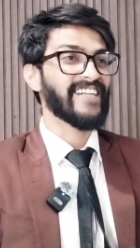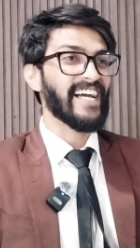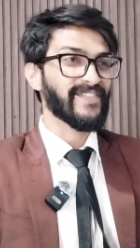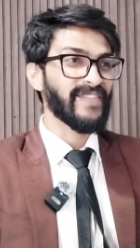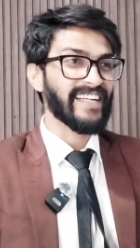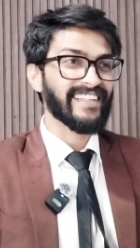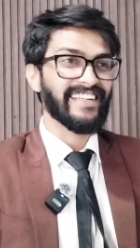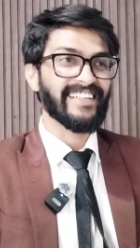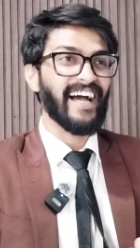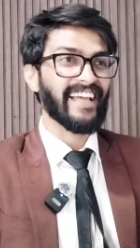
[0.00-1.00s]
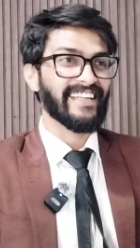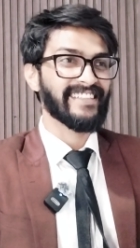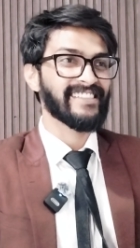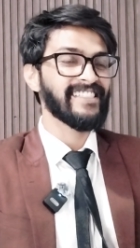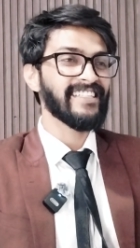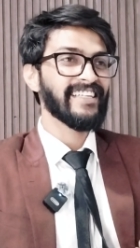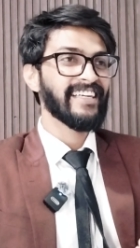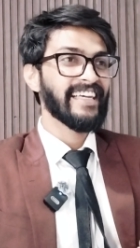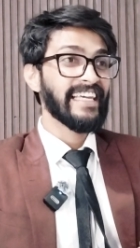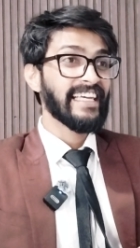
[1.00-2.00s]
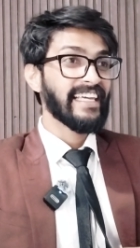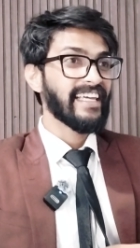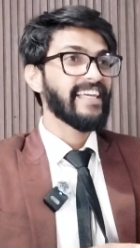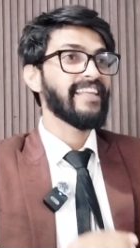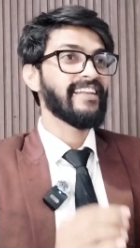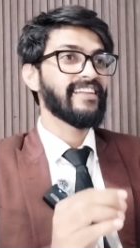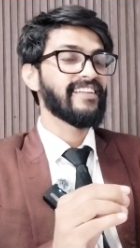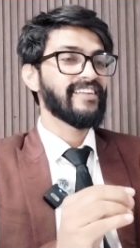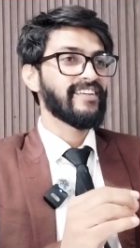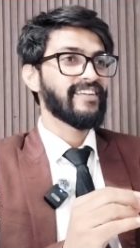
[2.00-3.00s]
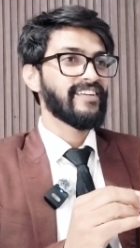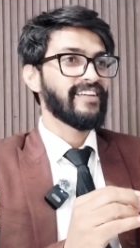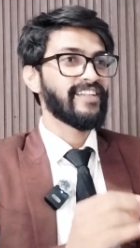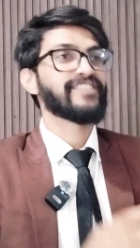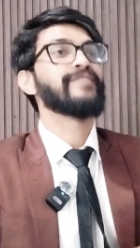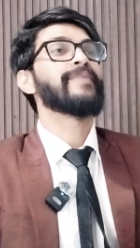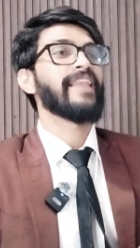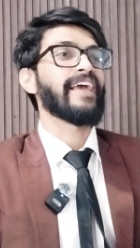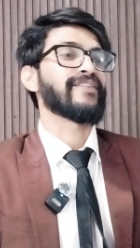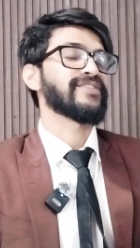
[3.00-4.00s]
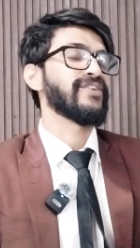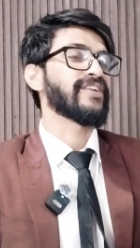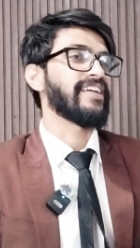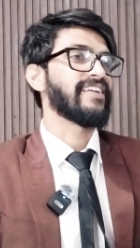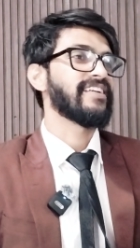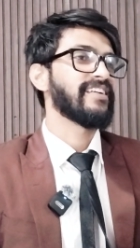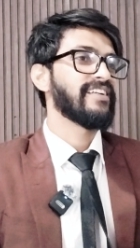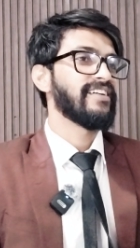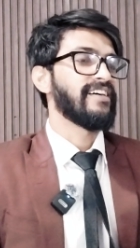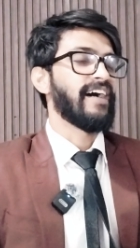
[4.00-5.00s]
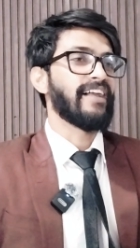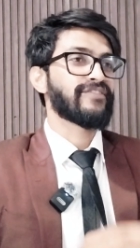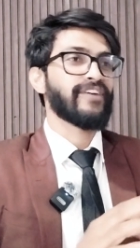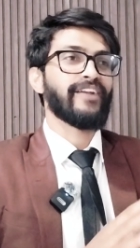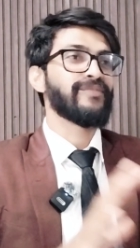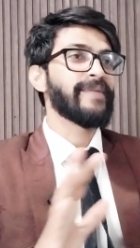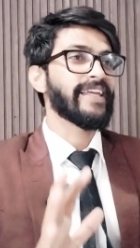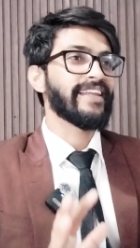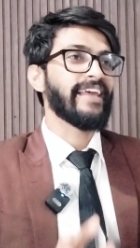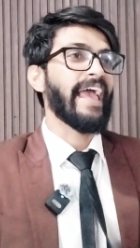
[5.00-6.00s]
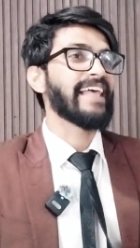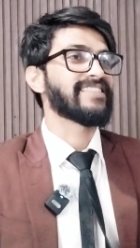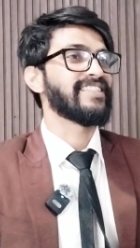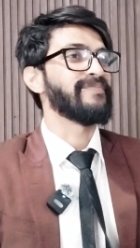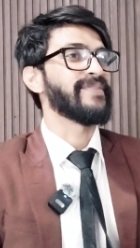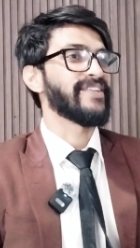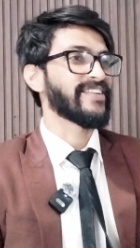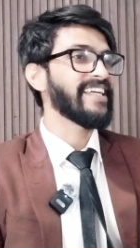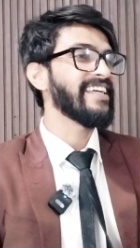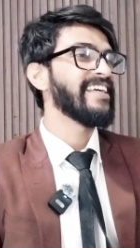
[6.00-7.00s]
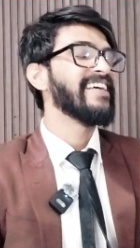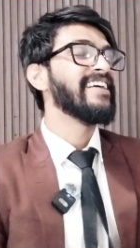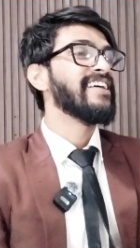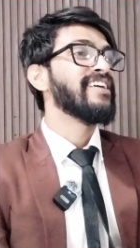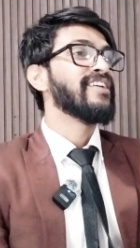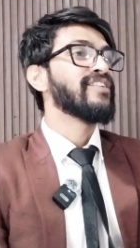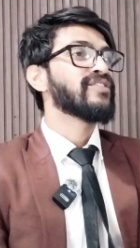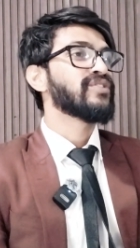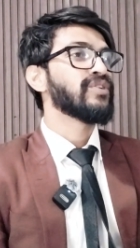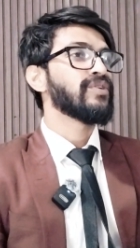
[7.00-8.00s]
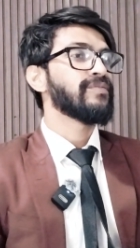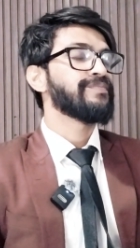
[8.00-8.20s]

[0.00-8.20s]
dark matter and dark energy in a simple language. Okay, I'll try to make it as simple. Okay, so